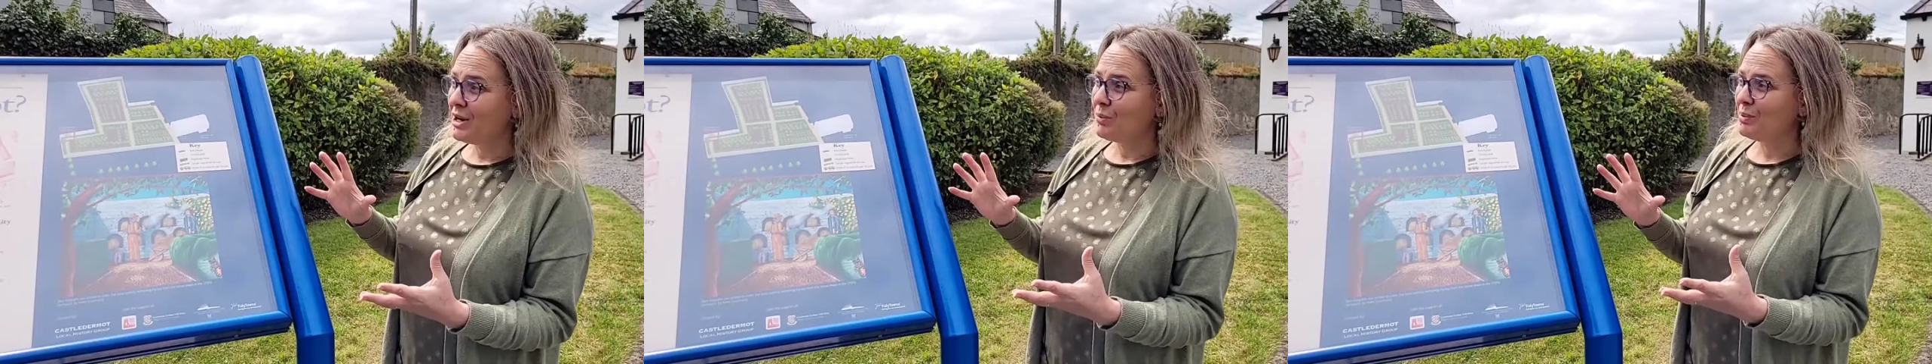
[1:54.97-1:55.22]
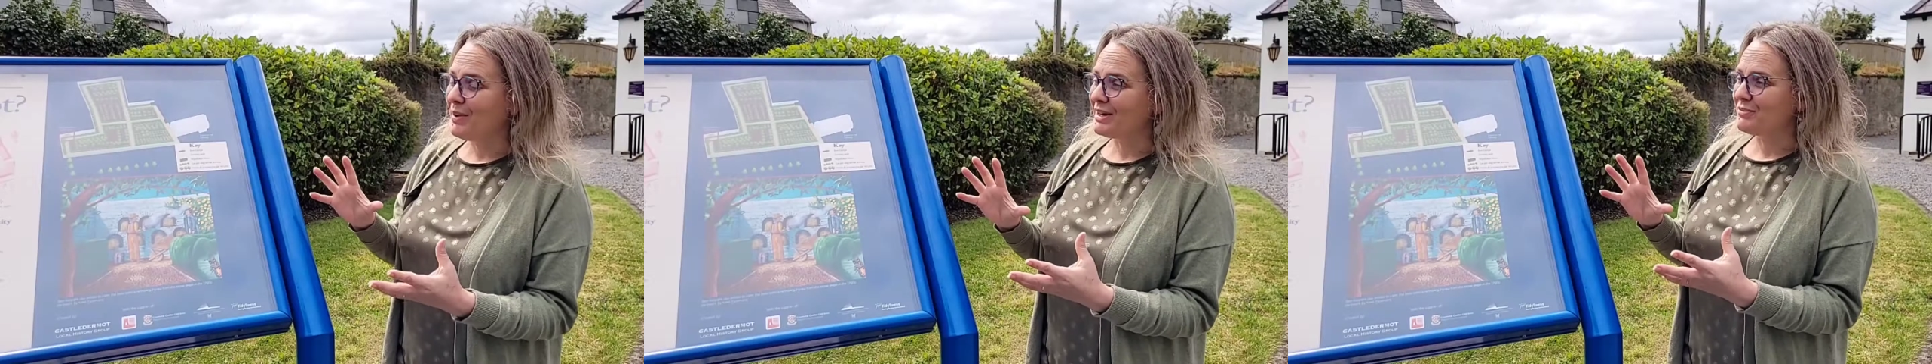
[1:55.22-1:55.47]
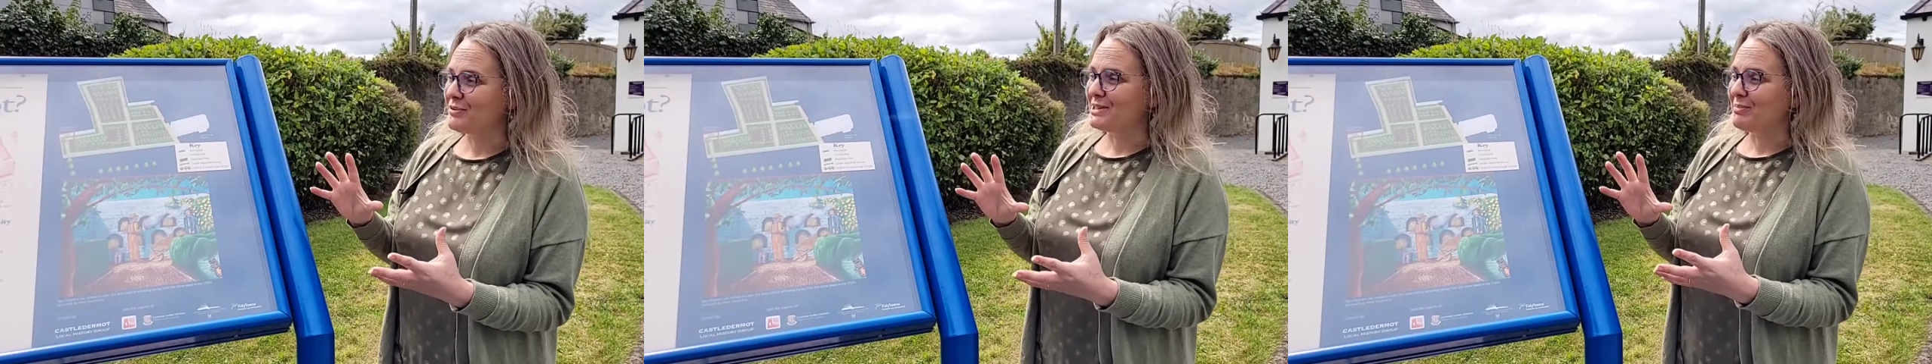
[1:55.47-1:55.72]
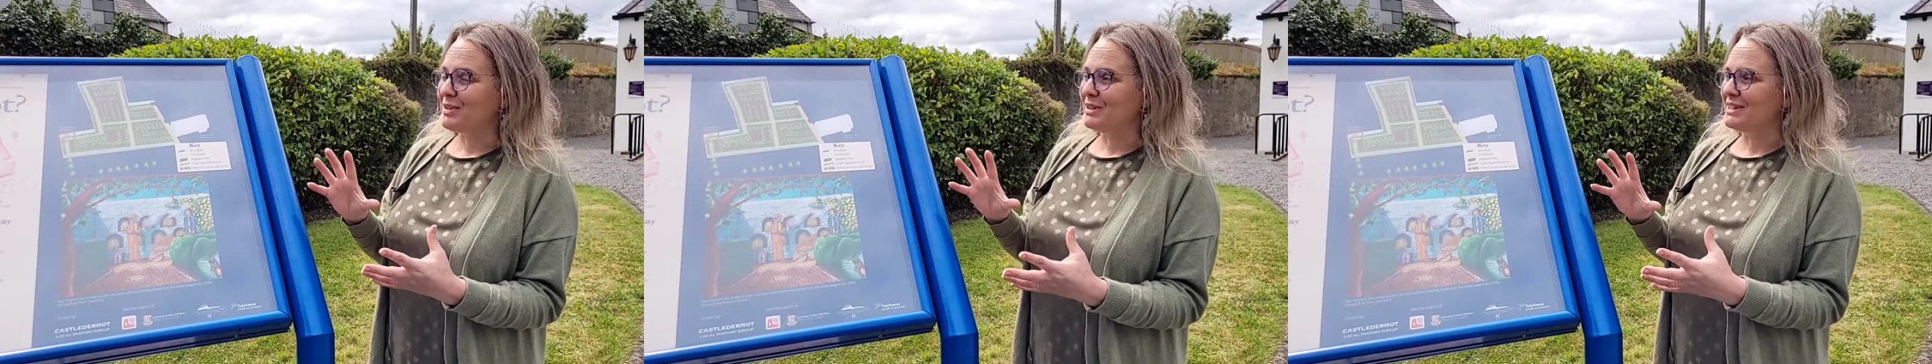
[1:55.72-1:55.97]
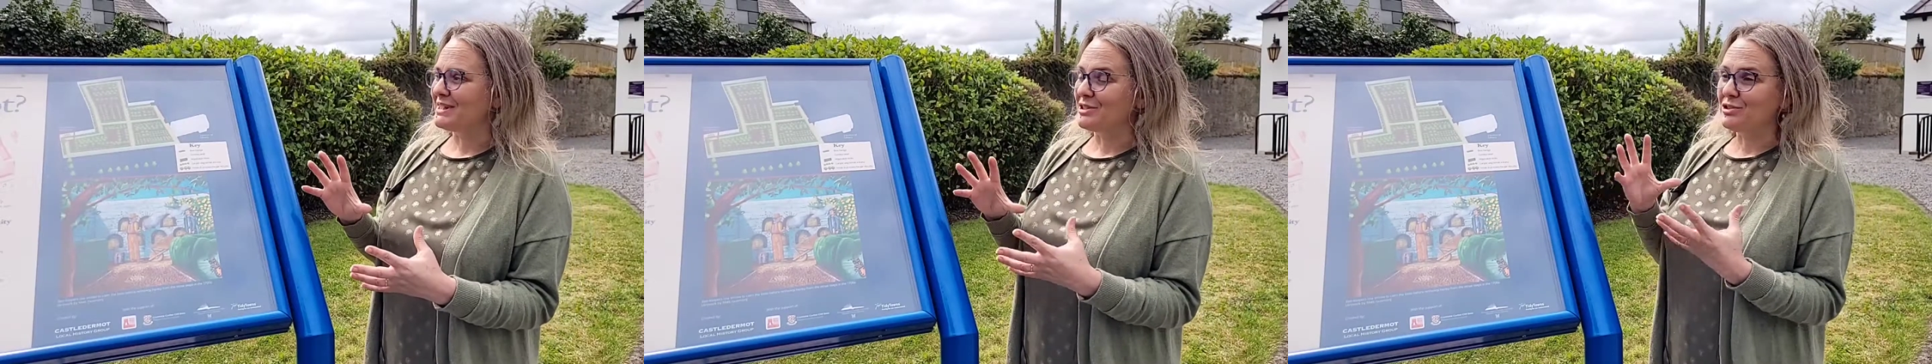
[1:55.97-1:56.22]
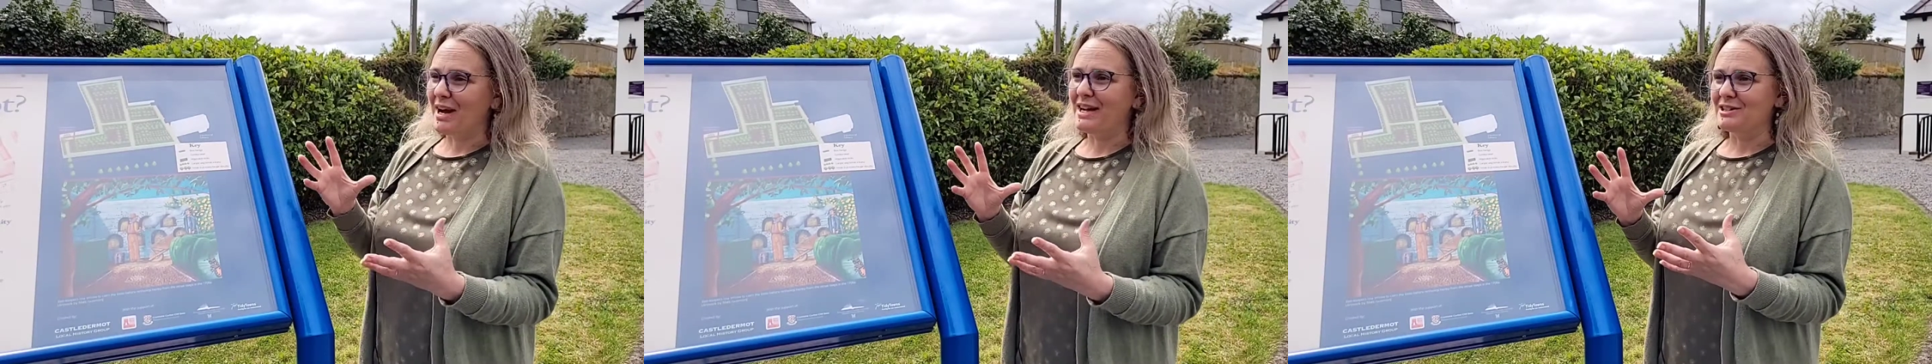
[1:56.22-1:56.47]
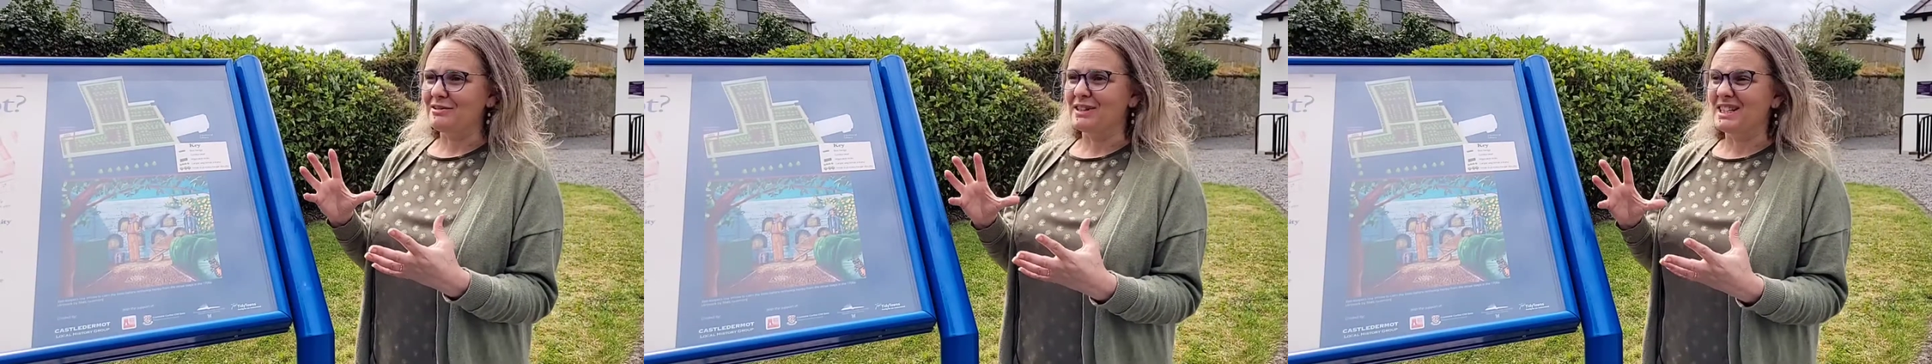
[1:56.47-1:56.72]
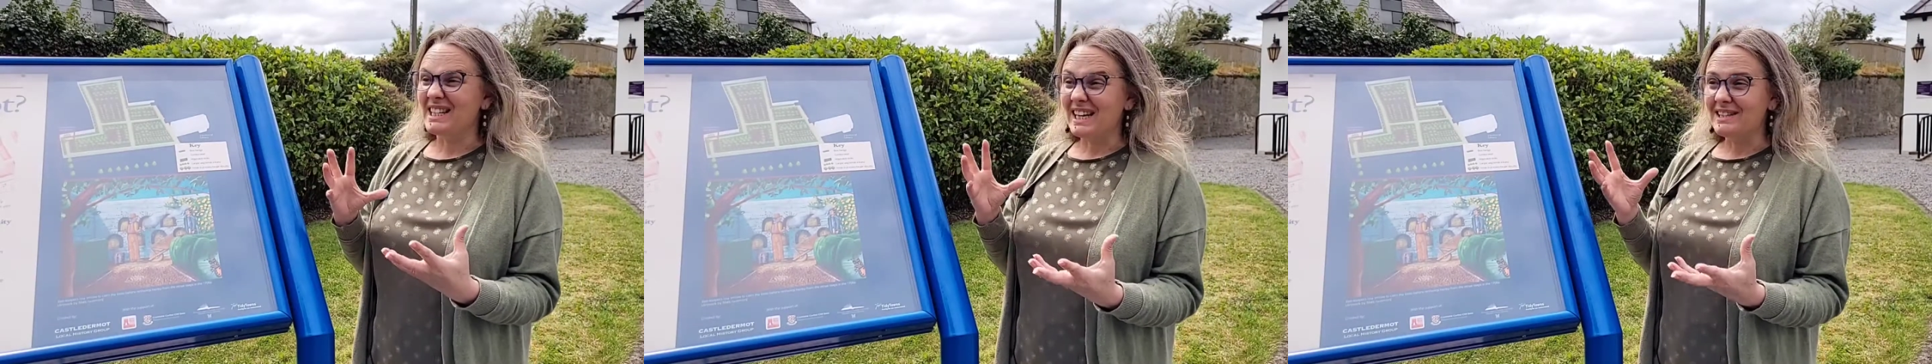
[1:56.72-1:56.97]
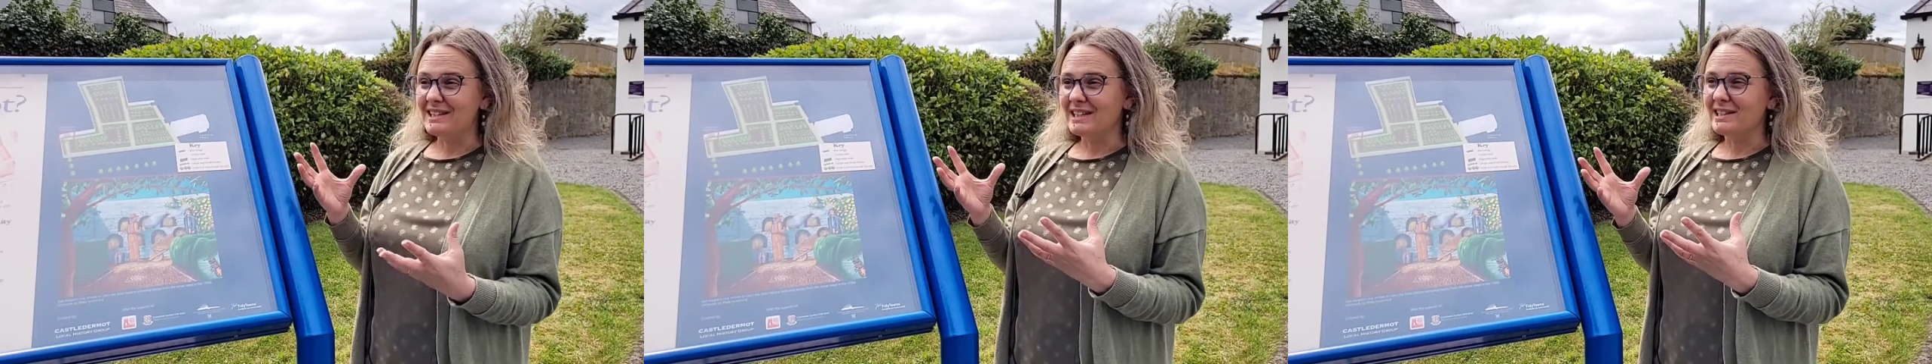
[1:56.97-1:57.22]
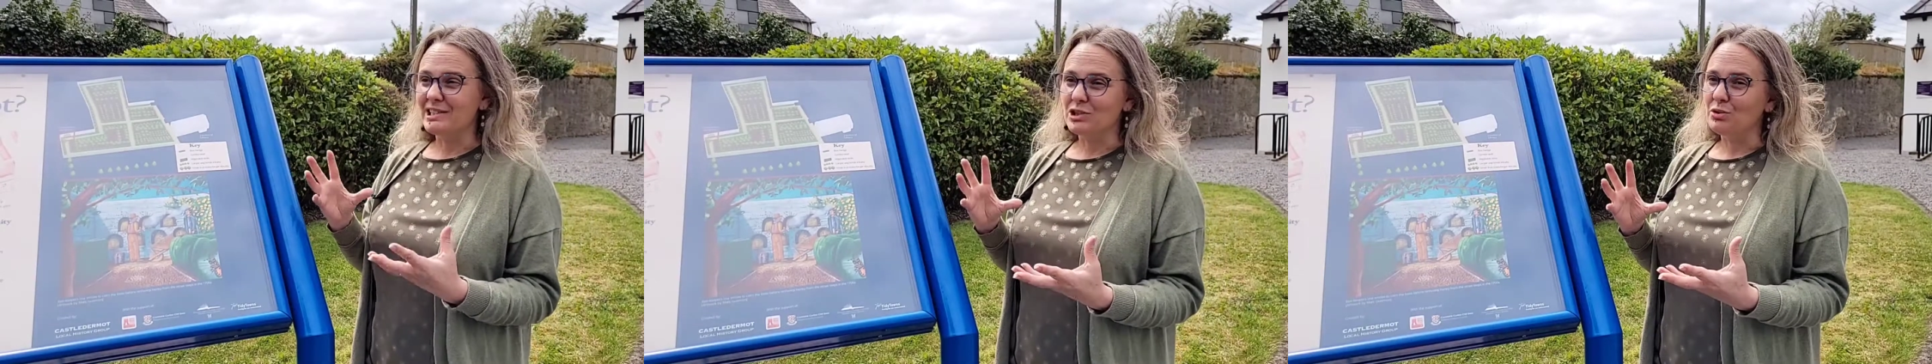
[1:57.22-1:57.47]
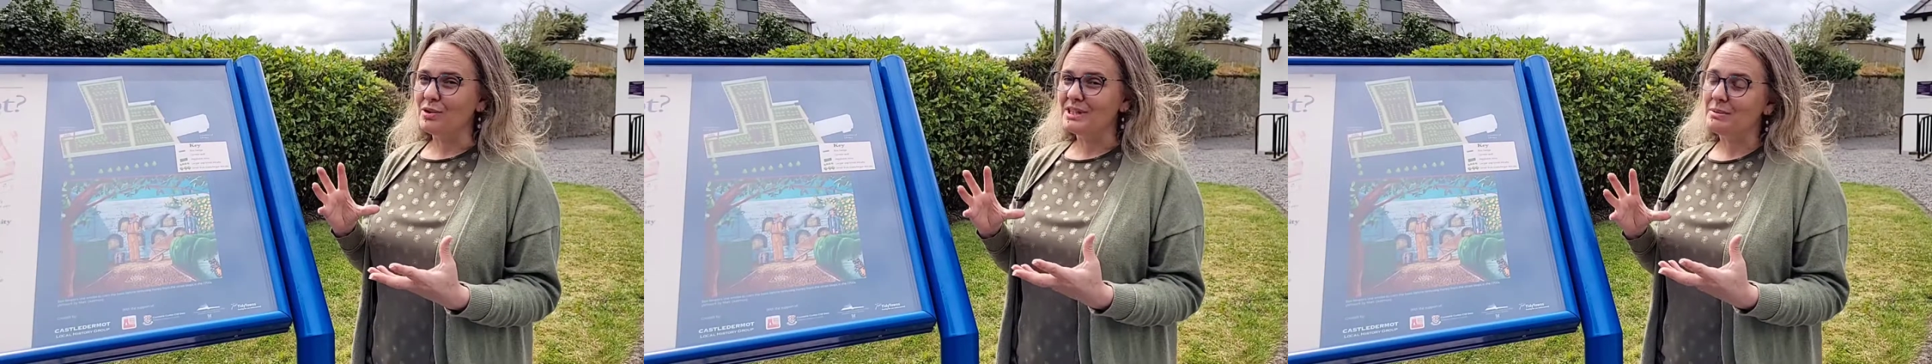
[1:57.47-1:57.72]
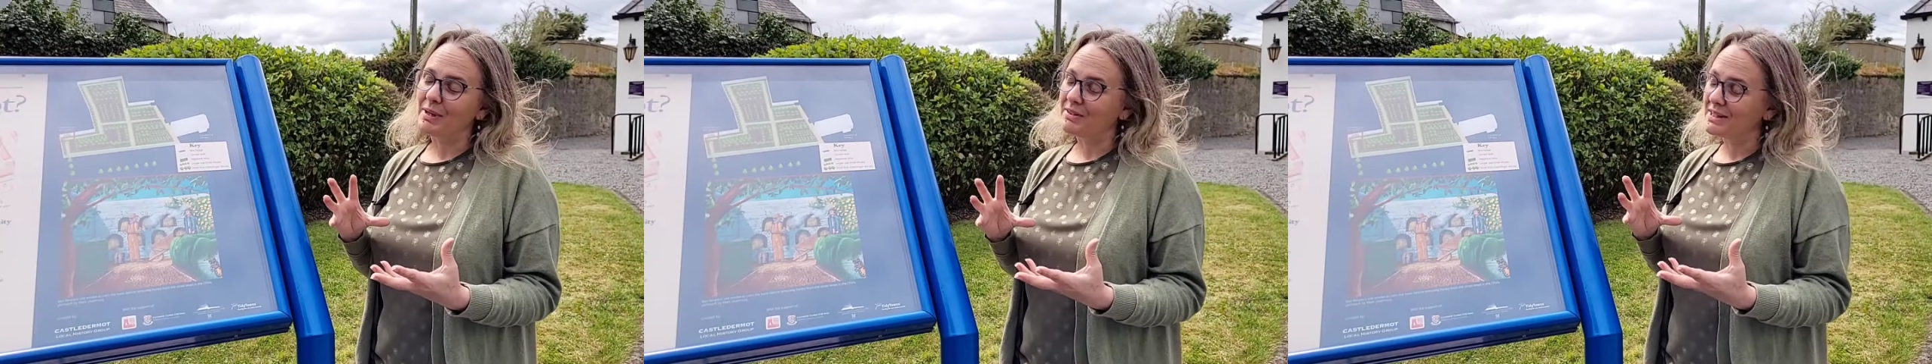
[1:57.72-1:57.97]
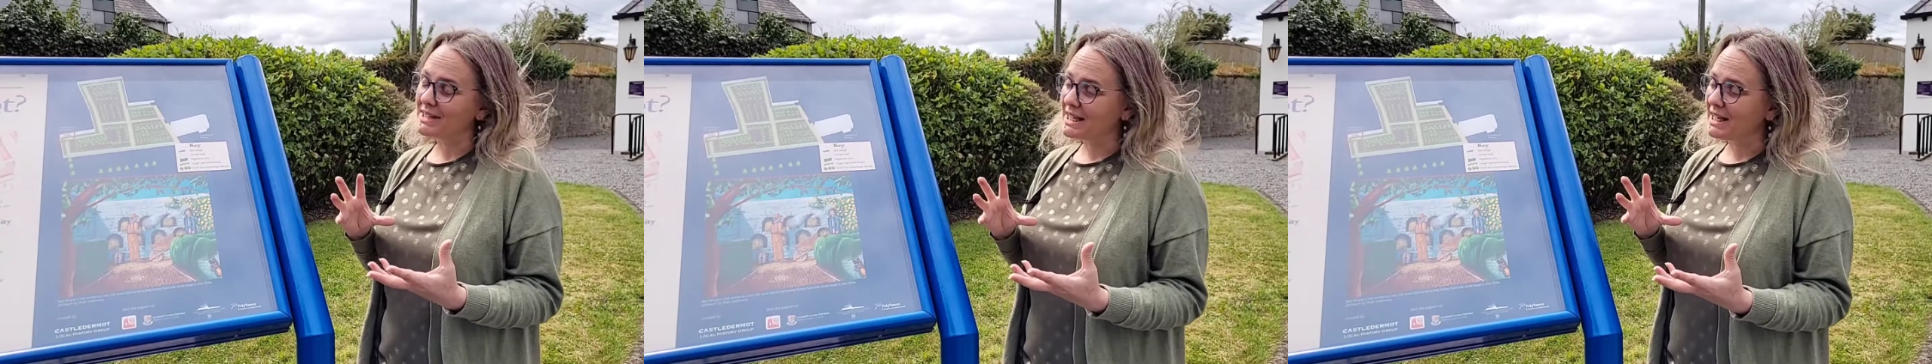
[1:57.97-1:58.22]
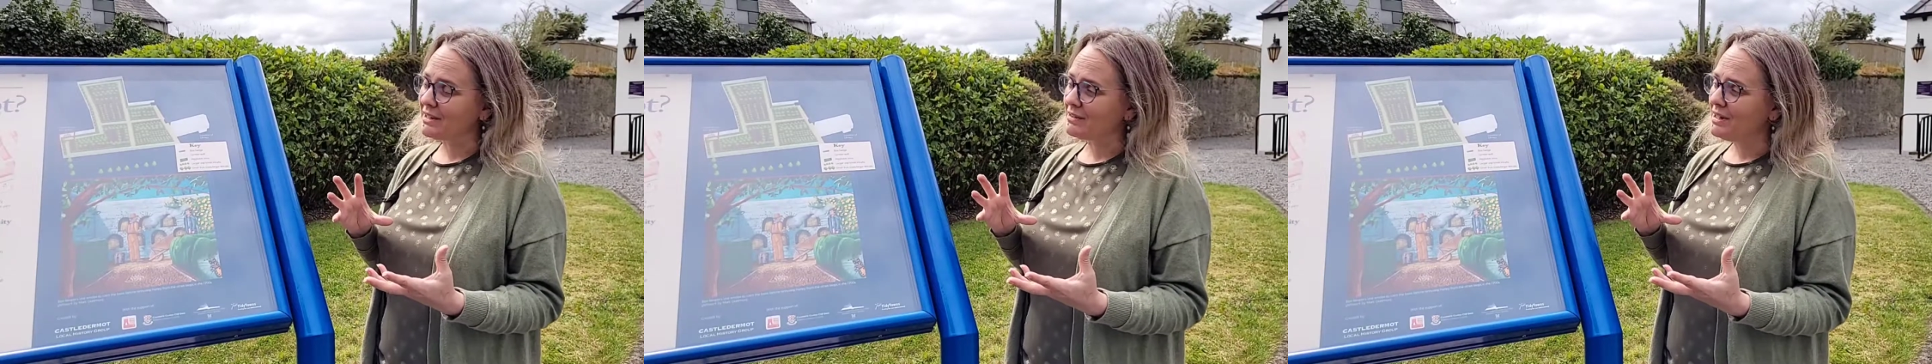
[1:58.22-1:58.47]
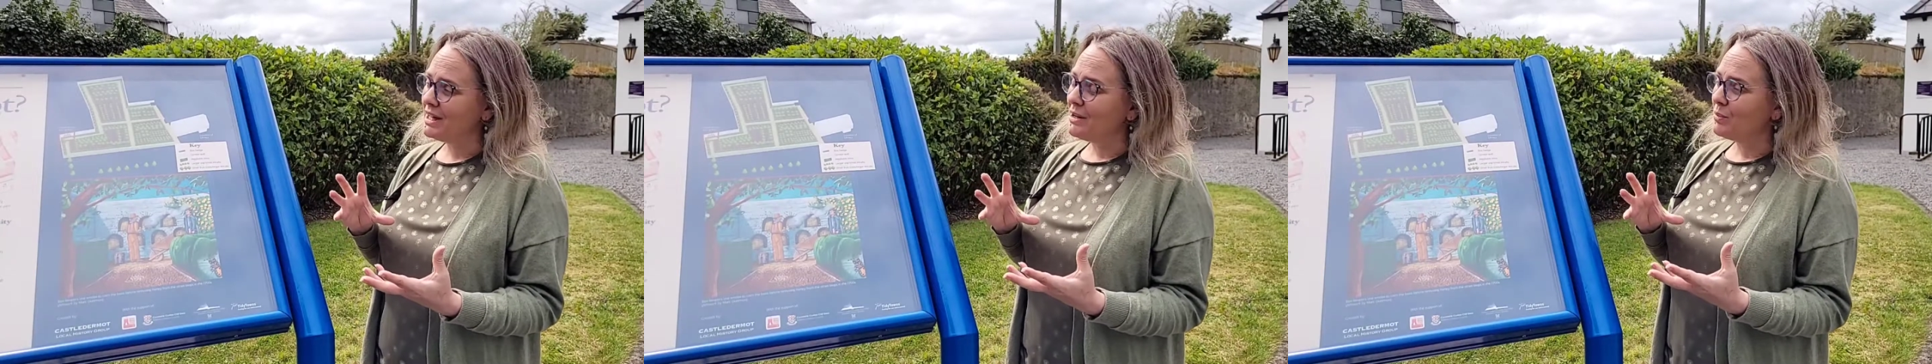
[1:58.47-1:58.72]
We went for something that's attractive, that tells little stories about this town,